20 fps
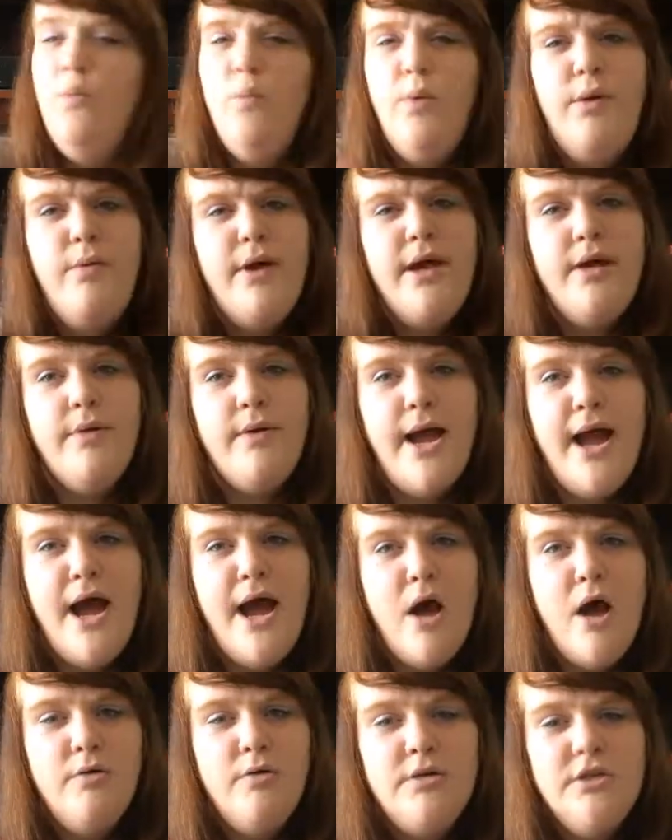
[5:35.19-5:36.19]
We went
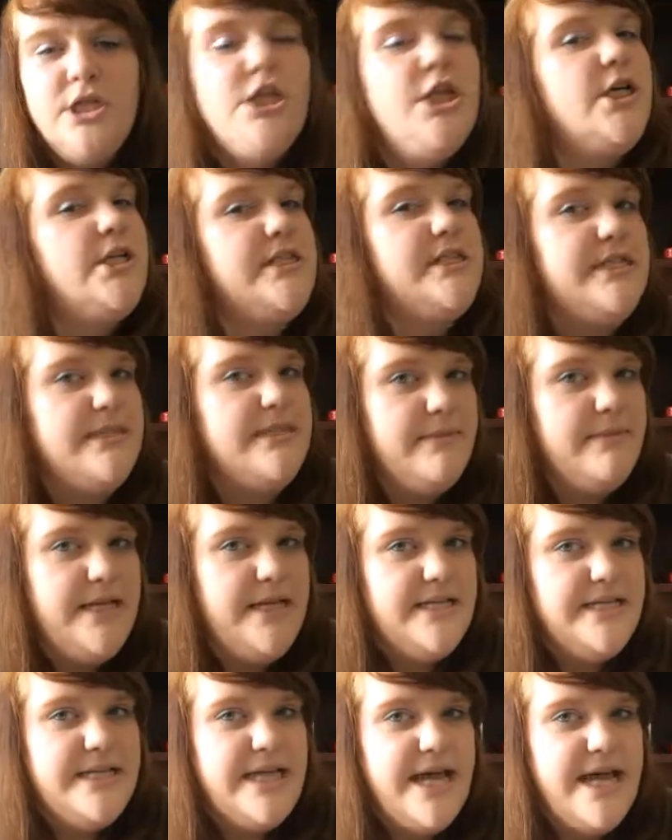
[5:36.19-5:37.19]
around, looked at some
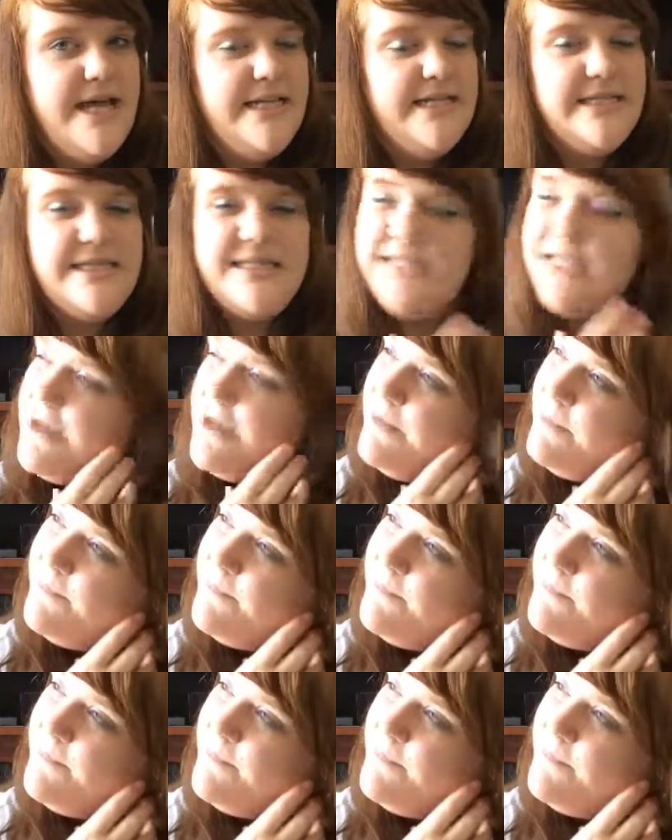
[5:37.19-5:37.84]
incense,